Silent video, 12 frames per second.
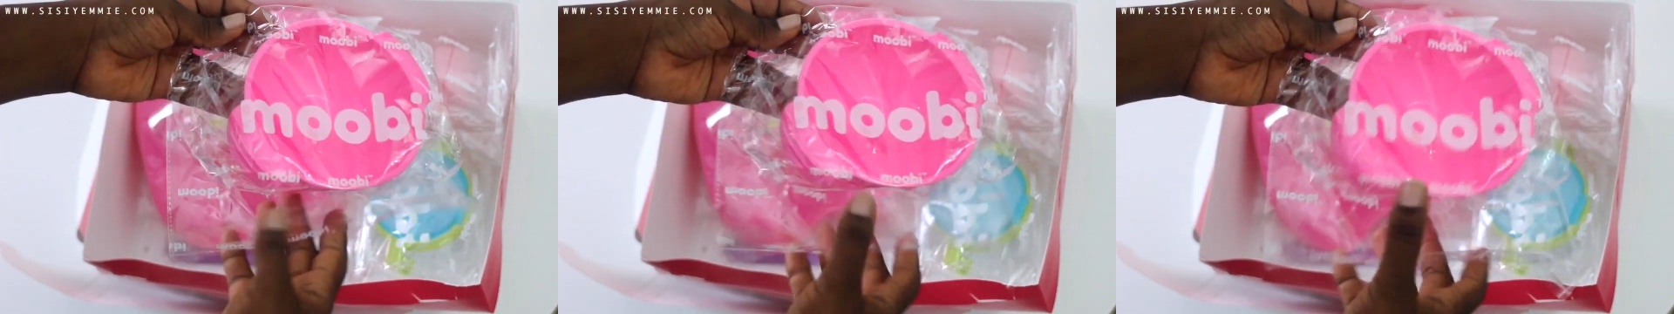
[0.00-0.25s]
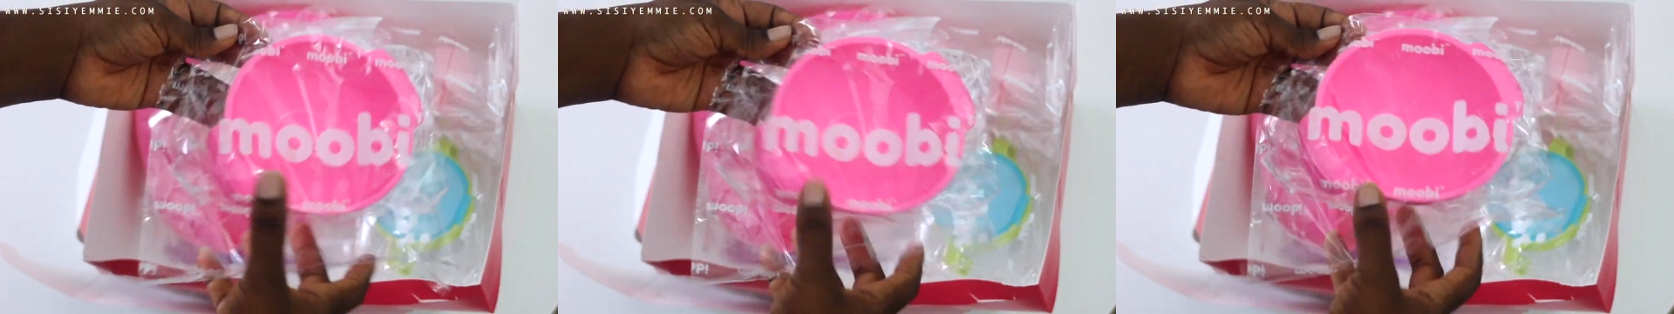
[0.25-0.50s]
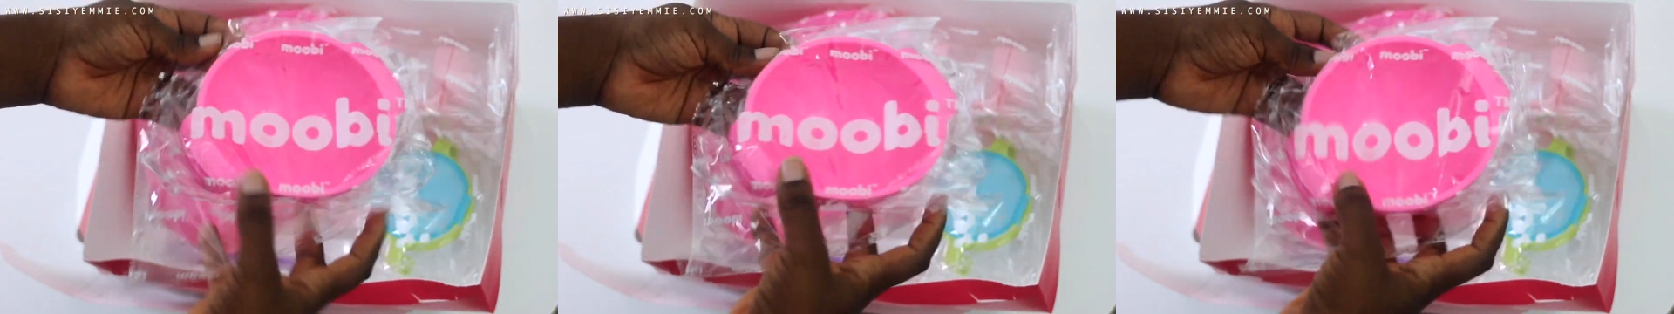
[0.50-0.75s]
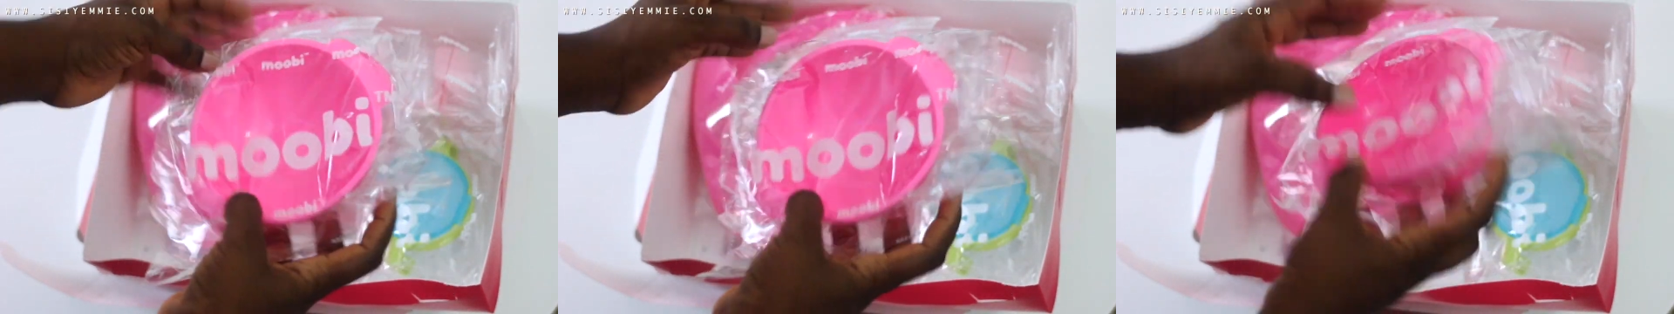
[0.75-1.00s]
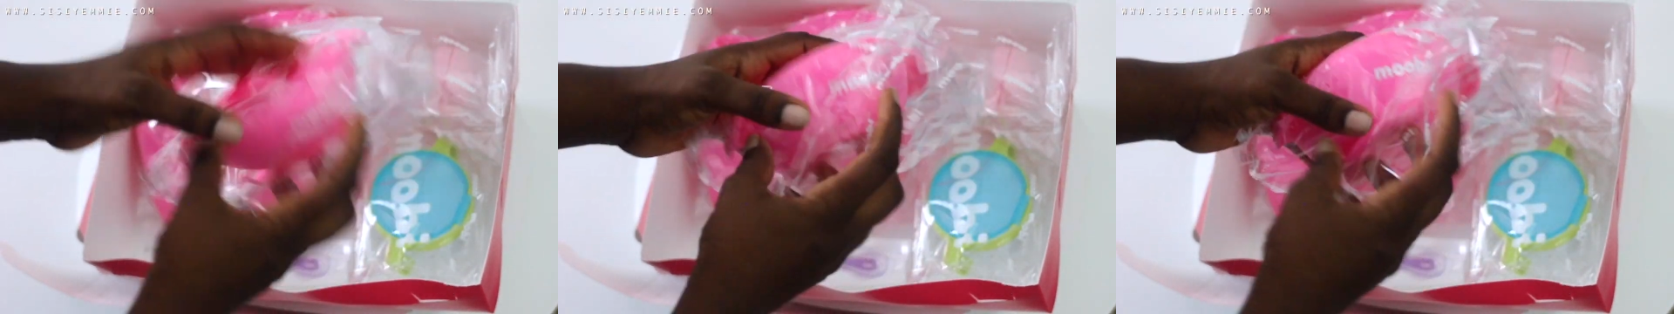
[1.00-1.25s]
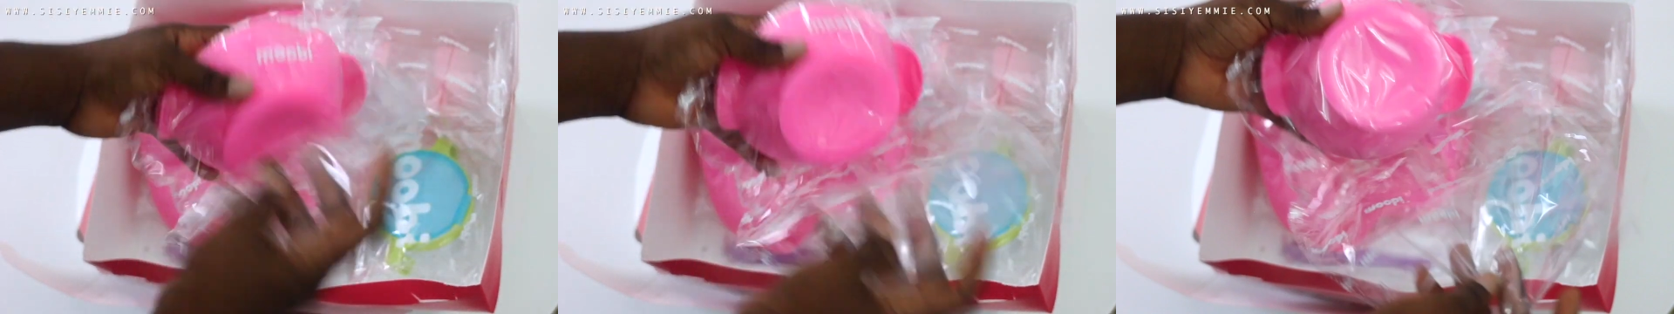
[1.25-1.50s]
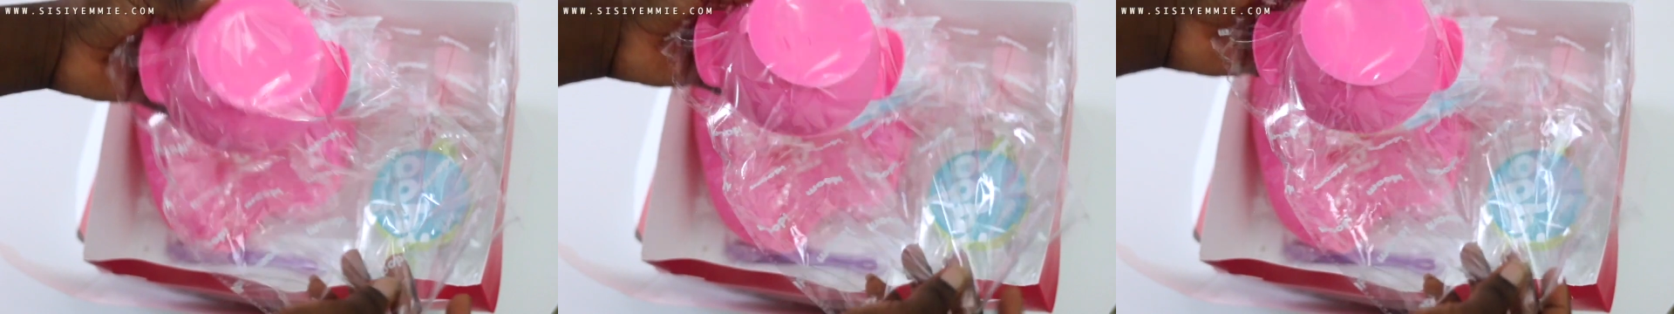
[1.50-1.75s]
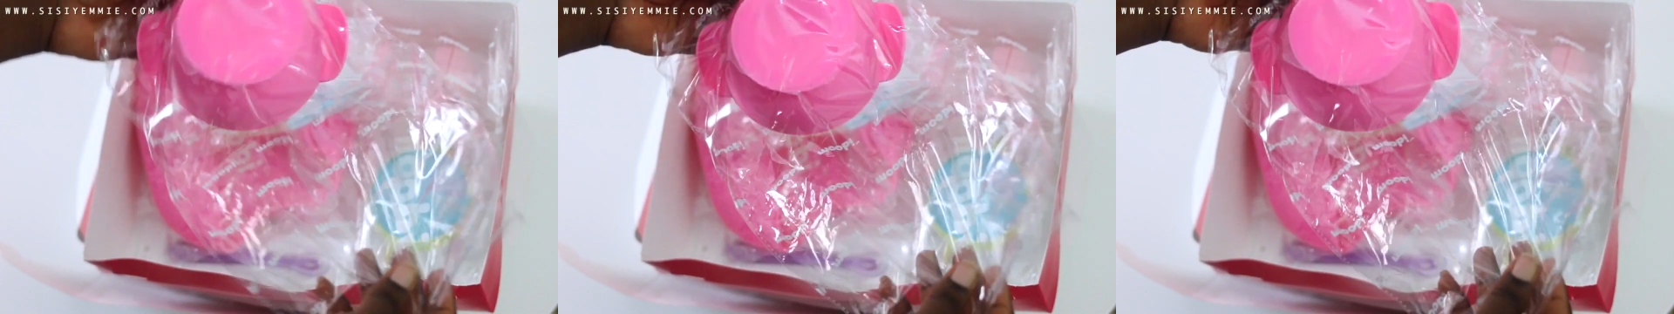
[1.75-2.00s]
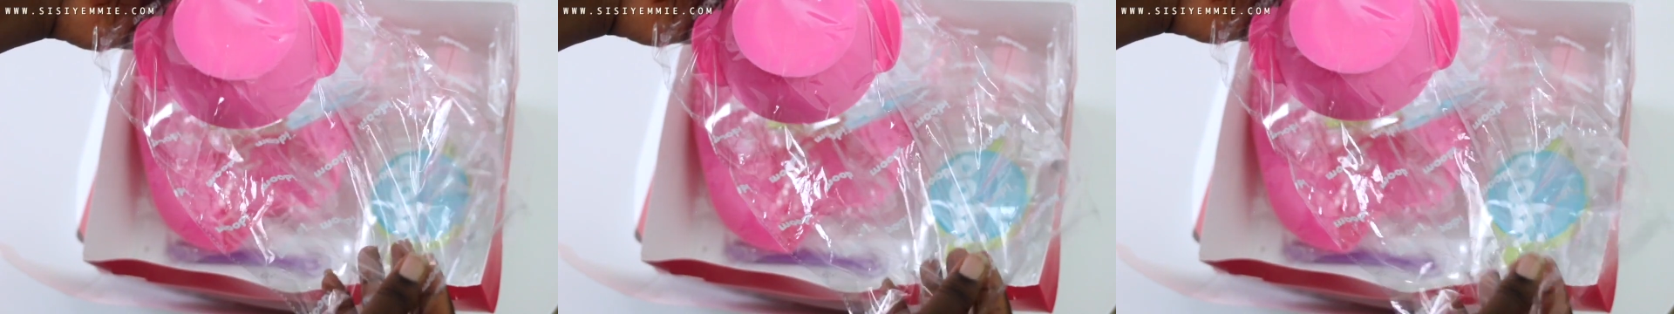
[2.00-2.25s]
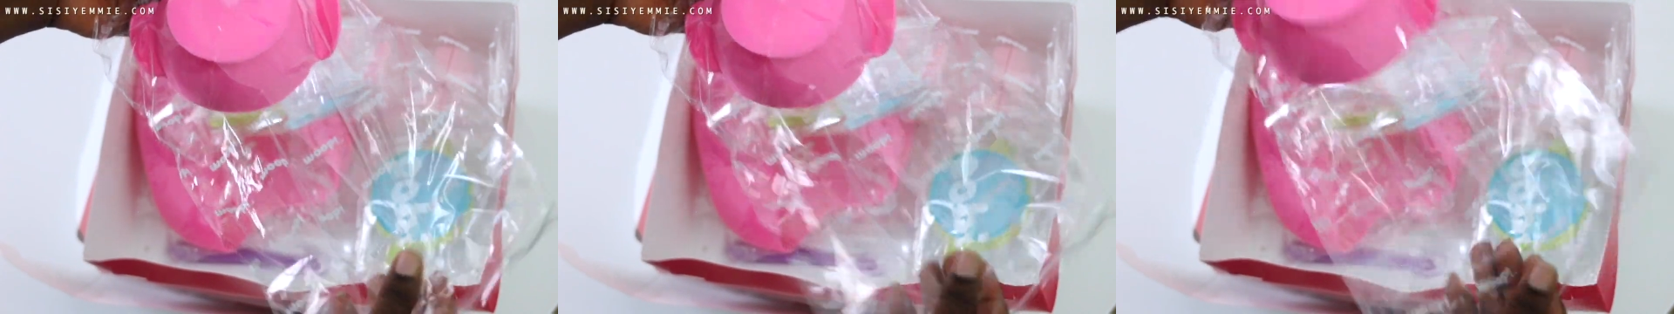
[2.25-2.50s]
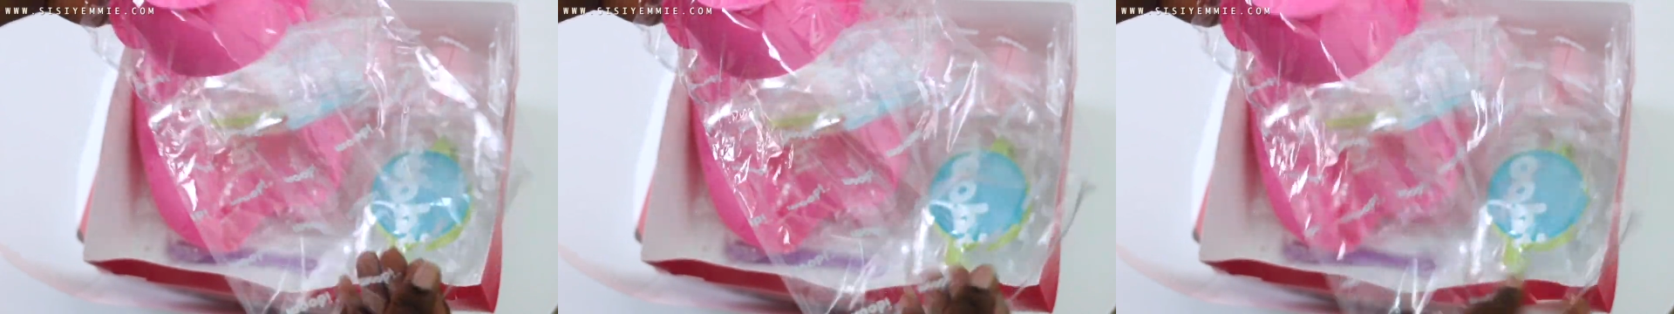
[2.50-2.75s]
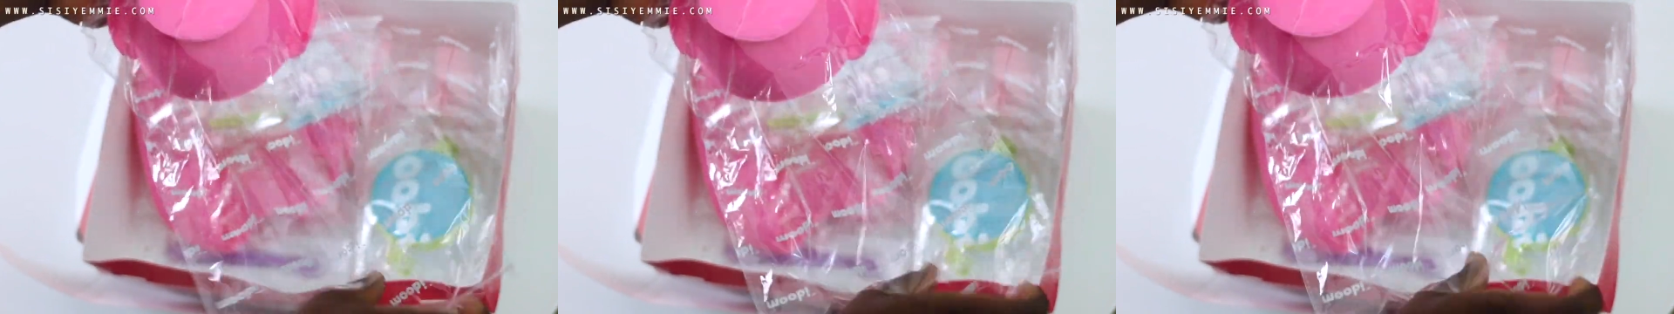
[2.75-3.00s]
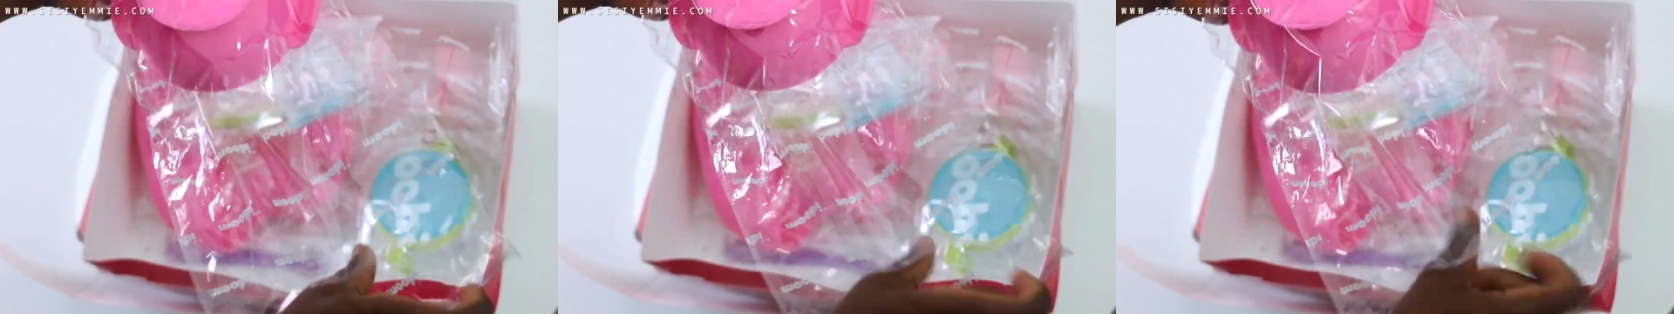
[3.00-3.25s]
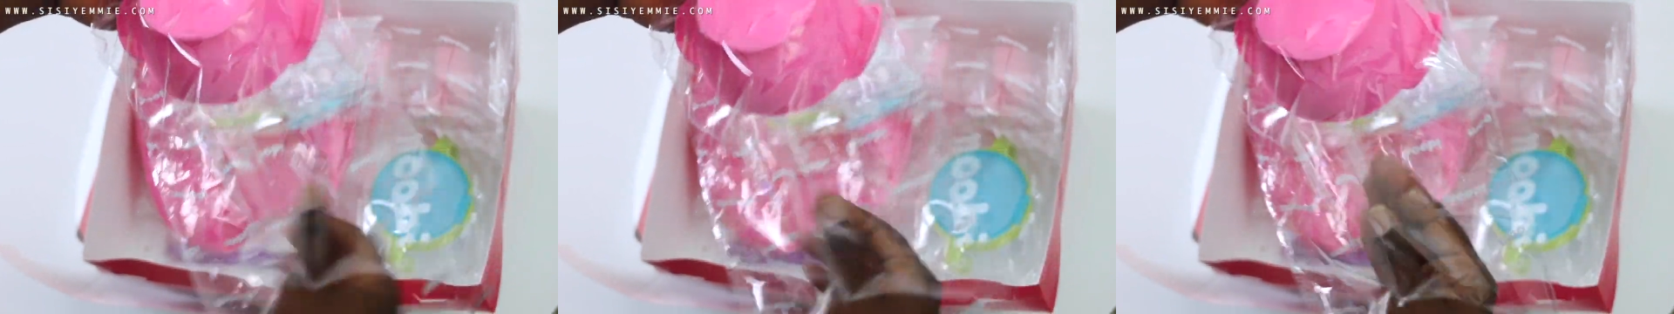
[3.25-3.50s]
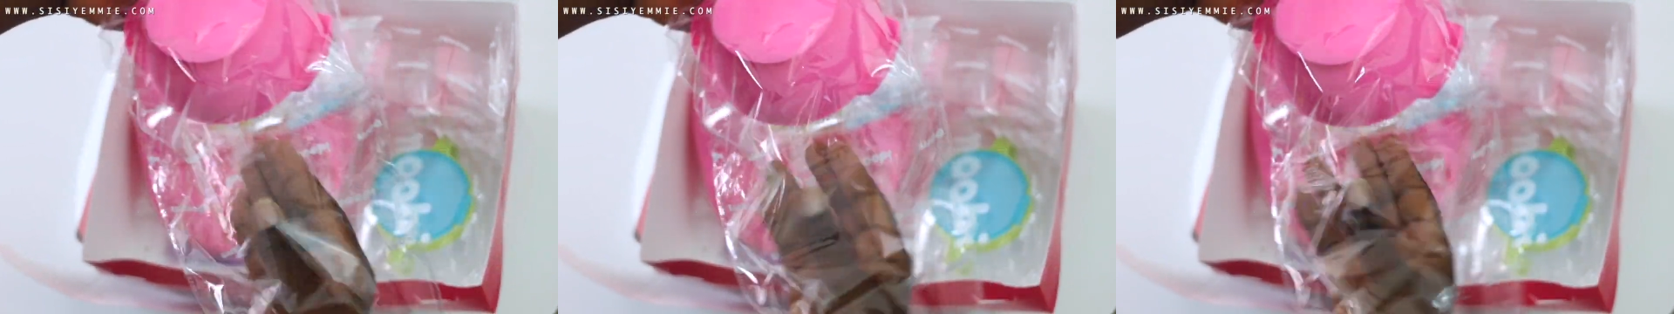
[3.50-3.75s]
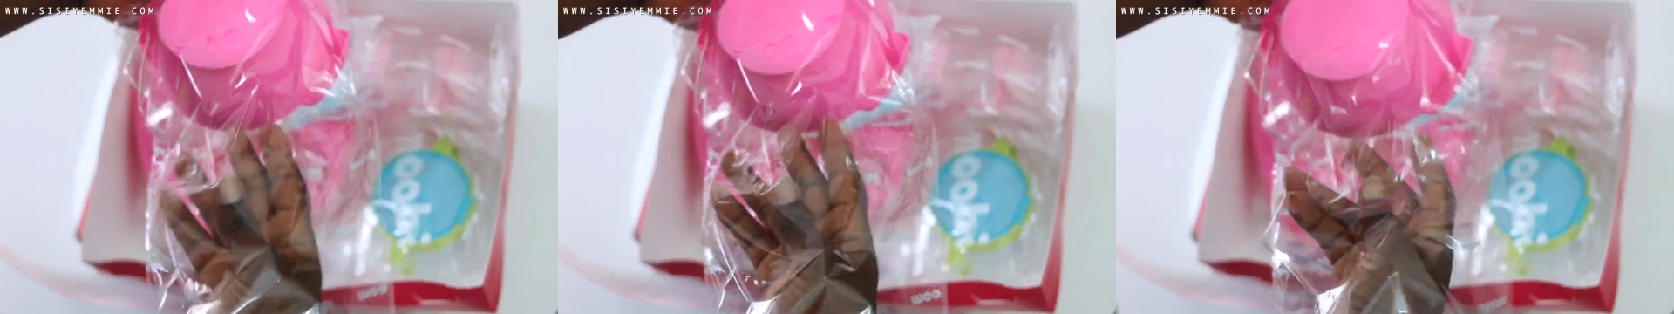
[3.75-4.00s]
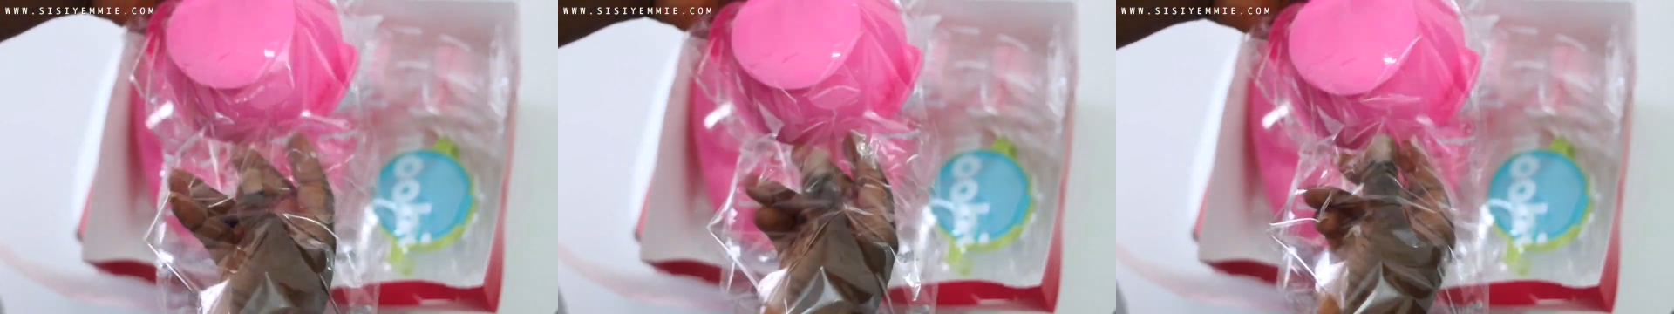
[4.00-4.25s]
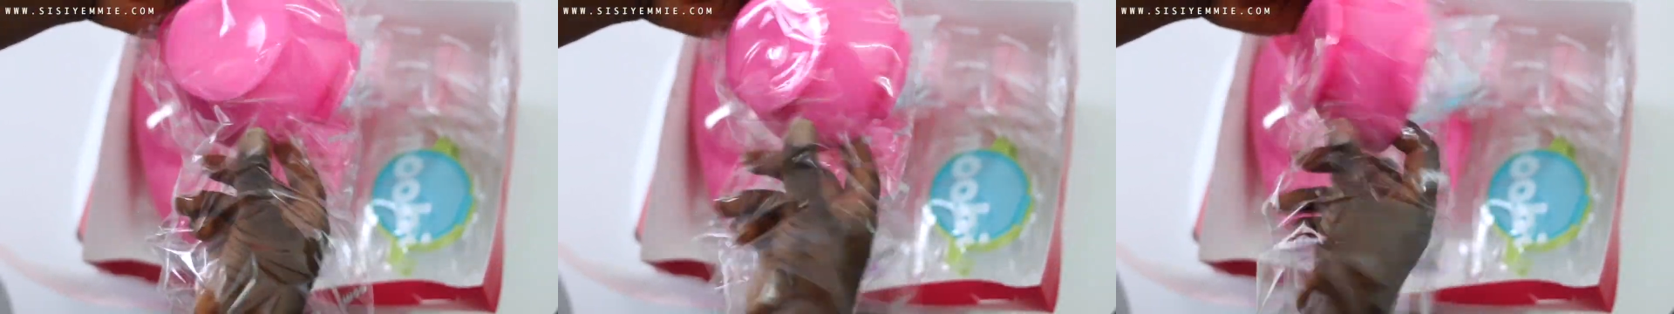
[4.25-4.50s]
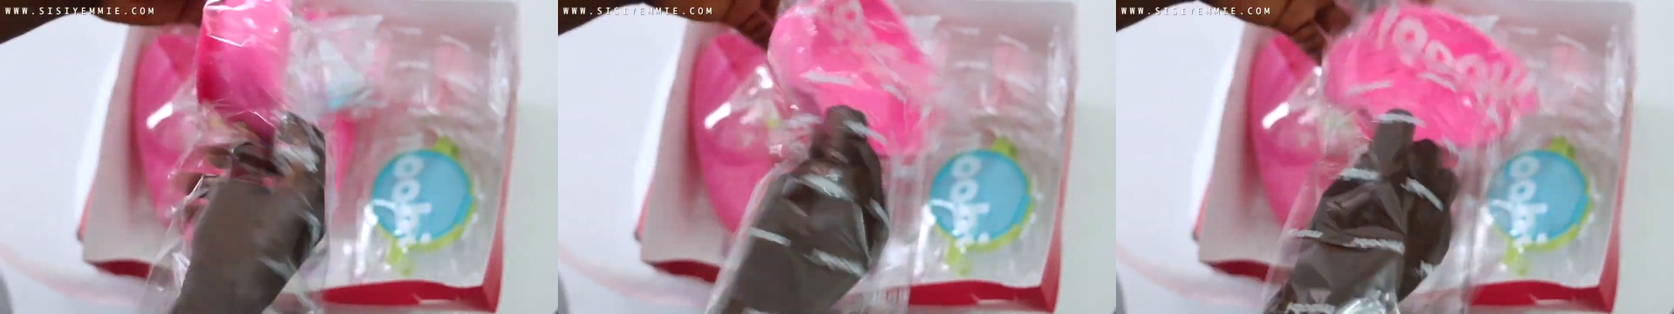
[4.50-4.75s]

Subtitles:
[unreadable: no face in view]